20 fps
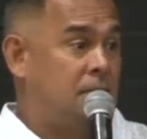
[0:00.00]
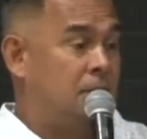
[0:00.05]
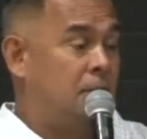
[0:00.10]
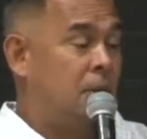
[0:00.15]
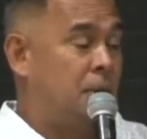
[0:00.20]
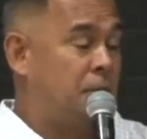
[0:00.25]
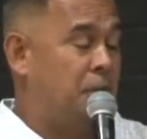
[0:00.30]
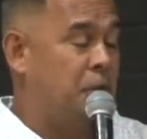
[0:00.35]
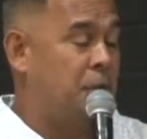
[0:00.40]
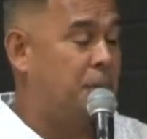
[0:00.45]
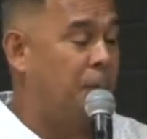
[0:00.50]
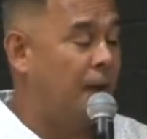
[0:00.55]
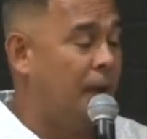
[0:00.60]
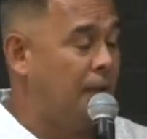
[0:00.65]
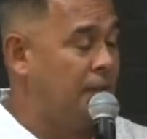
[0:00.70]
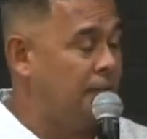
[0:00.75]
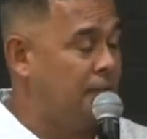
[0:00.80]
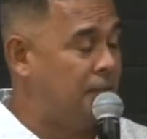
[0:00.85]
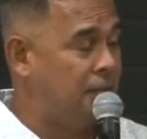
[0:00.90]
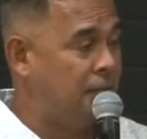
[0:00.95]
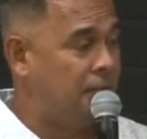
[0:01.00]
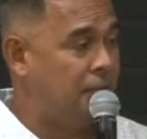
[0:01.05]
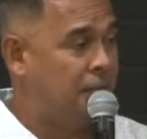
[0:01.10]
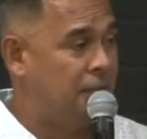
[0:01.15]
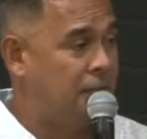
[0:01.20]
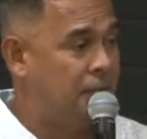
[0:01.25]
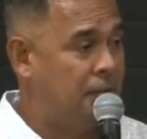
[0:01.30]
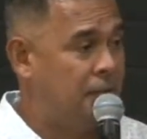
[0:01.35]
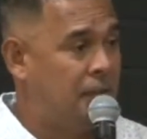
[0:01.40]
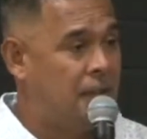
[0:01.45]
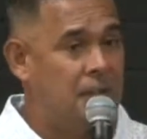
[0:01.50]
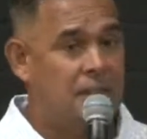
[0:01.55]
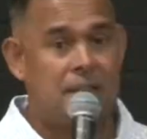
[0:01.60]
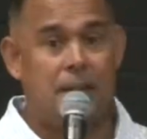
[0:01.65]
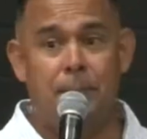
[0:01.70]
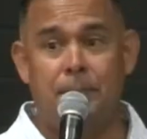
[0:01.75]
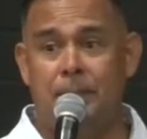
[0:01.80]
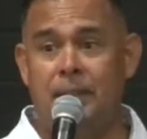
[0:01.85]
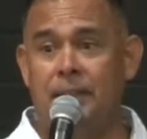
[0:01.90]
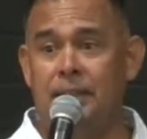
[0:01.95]
Her response
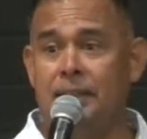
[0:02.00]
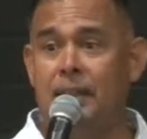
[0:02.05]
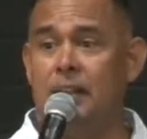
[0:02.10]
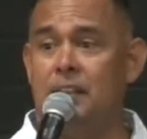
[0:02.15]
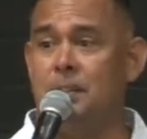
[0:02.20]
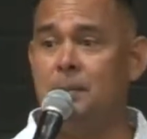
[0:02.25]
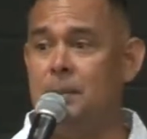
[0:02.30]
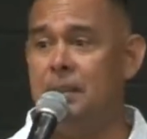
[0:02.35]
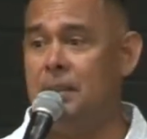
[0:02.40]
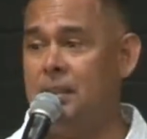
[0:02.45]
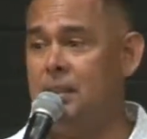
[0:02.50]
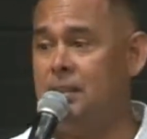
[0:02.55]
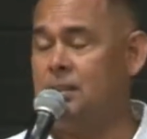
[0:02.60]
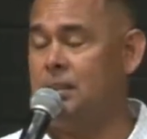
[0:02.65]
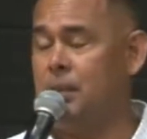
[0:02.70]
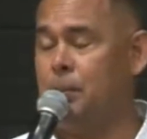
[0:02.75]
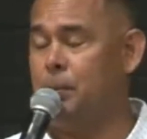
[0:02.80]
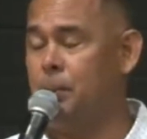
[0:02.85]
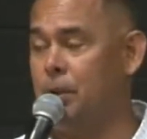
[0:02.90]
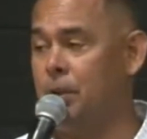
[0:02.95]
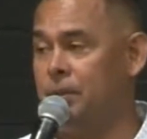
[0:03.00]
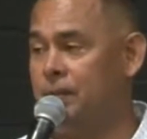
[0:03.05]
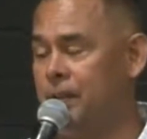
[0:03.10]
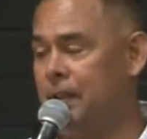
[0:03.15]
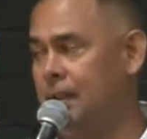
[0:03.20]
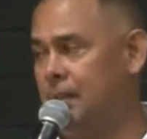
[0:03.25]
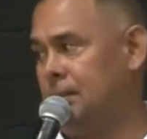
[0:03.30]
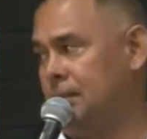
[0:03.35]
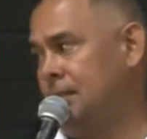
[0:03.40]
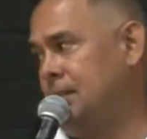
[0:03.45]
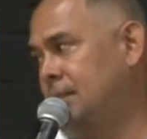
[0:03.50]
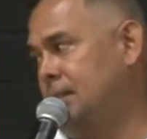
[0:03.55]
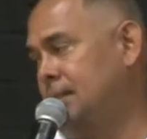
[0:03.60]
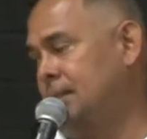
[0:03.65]
something tells me he is a prophet.